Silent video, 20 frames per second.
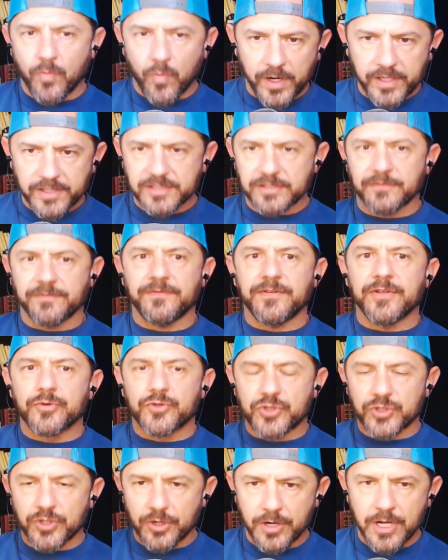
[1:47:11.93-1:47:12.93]
What is their
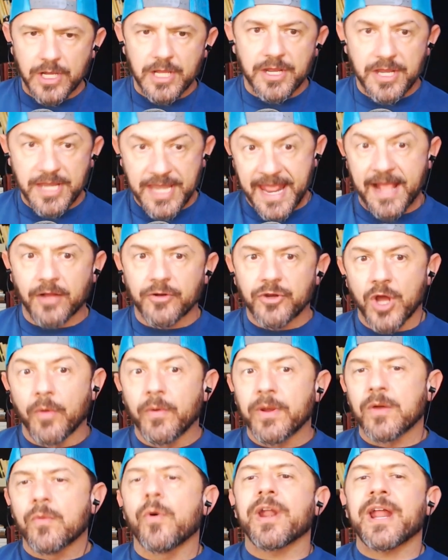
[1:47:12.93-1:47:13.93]
future? Now,
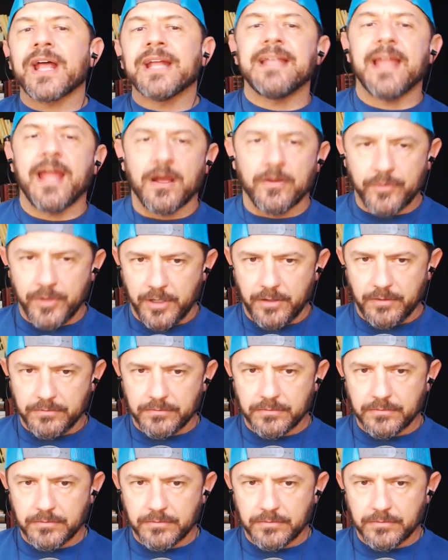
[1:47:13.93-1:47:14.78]
knowing what I now know.